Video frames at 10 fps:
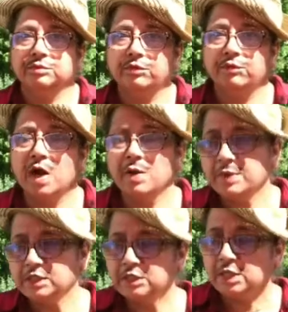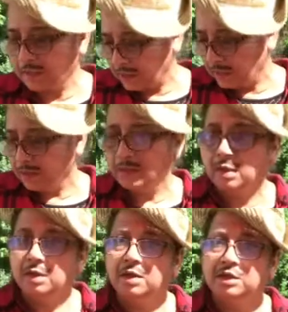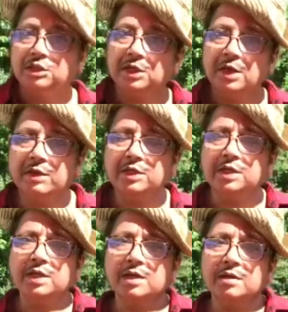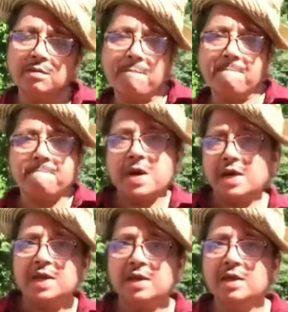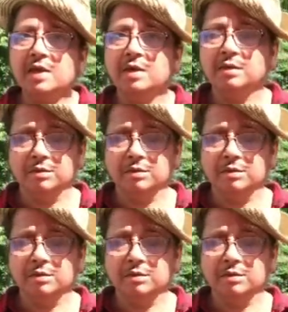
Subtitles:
Firm and steady. Cigarette here, money here.